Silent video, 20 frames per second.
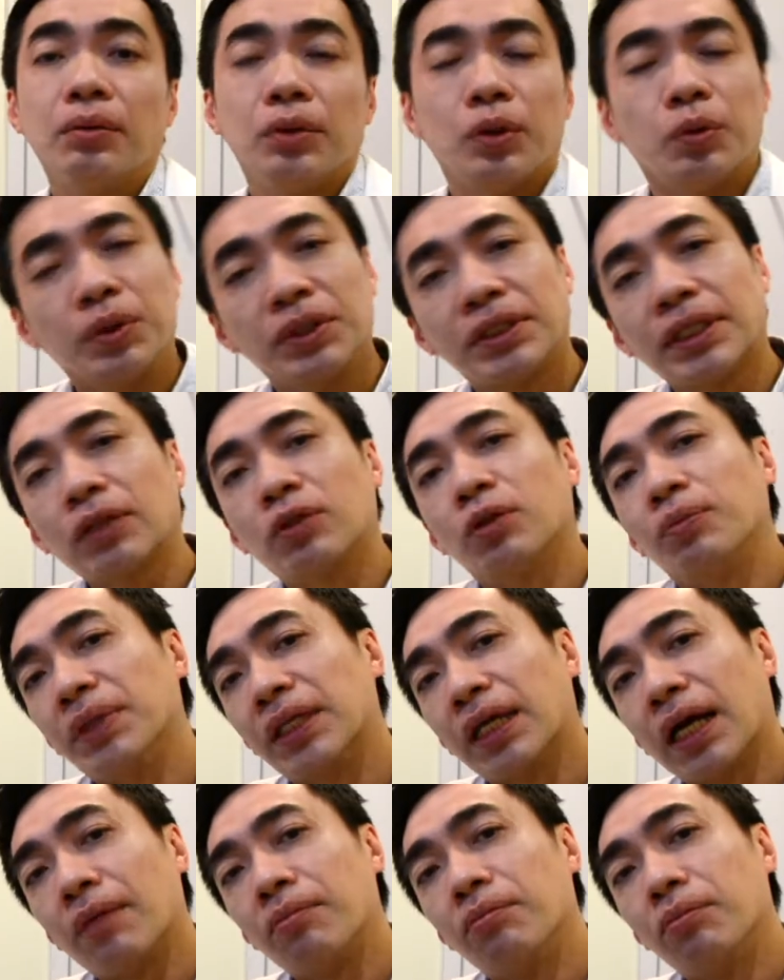It will start to
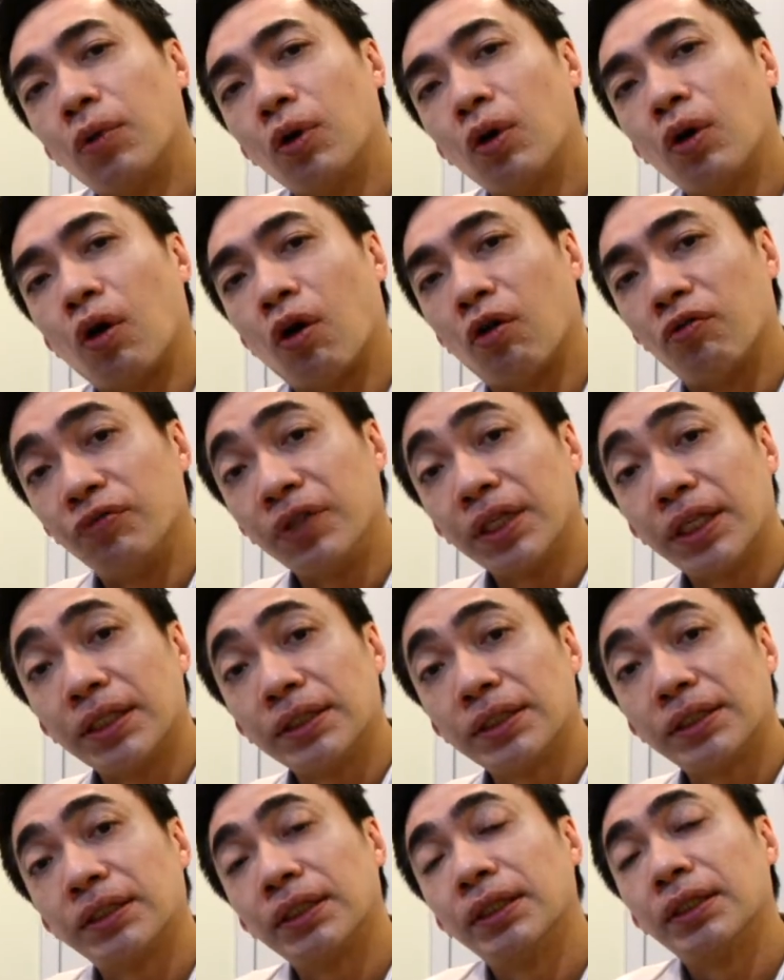become more
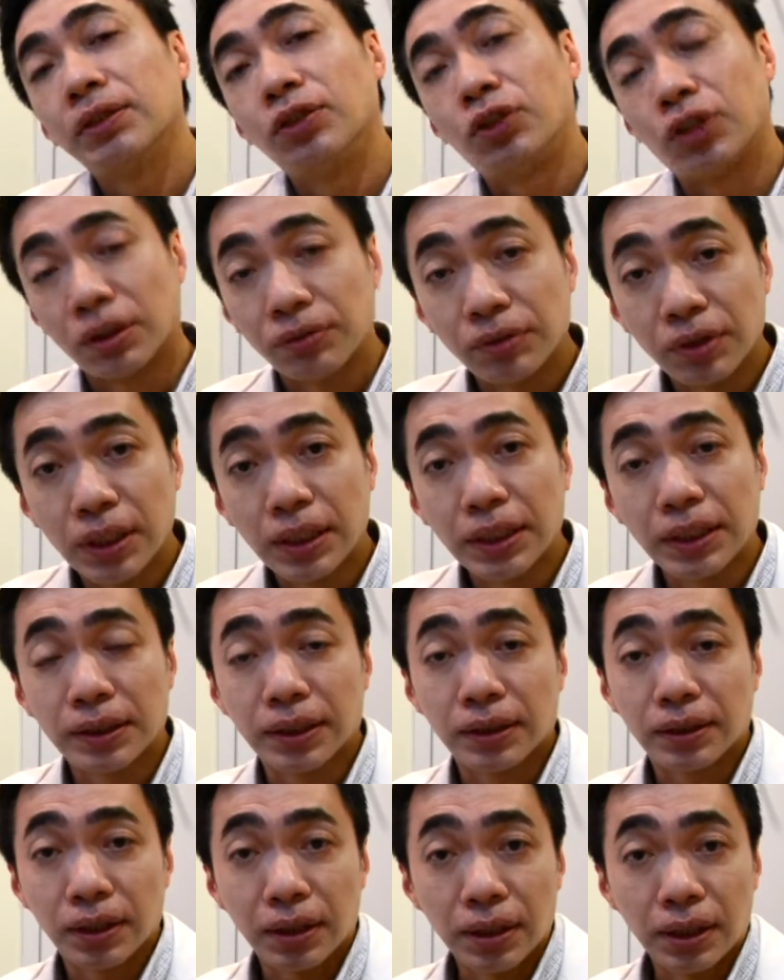obvious generally
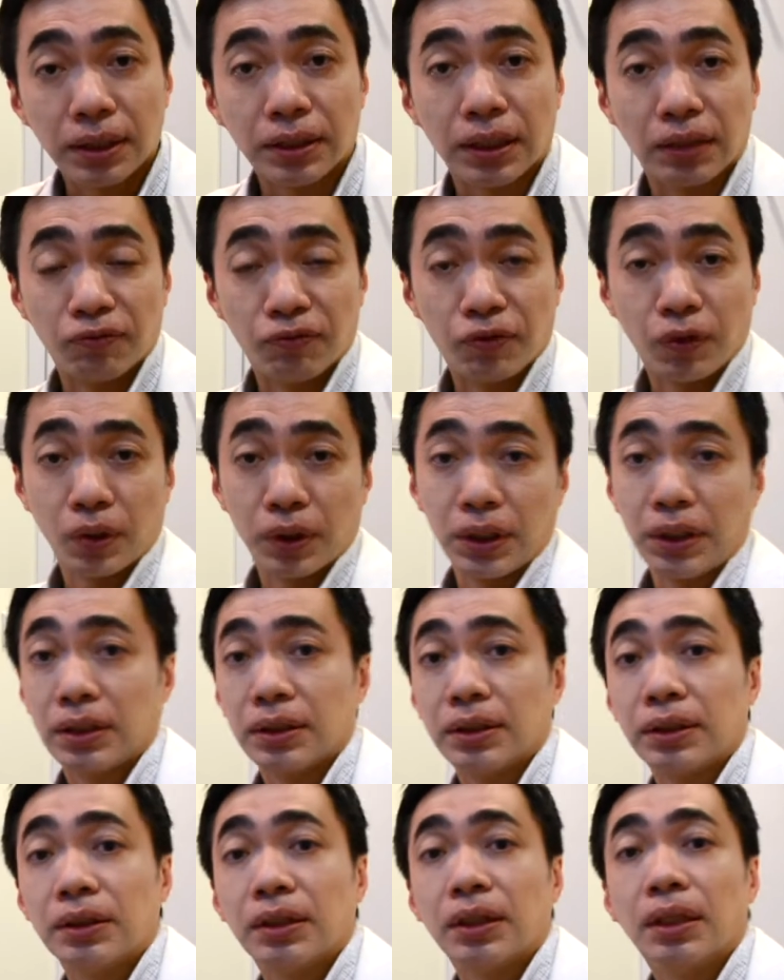in the 30s and
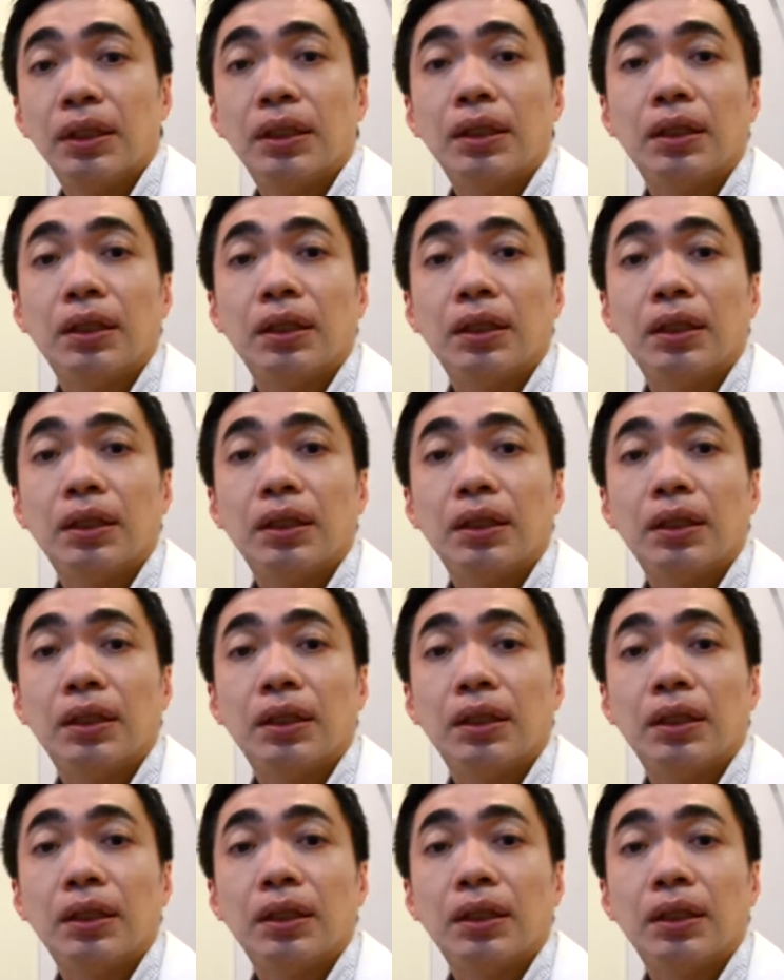40s,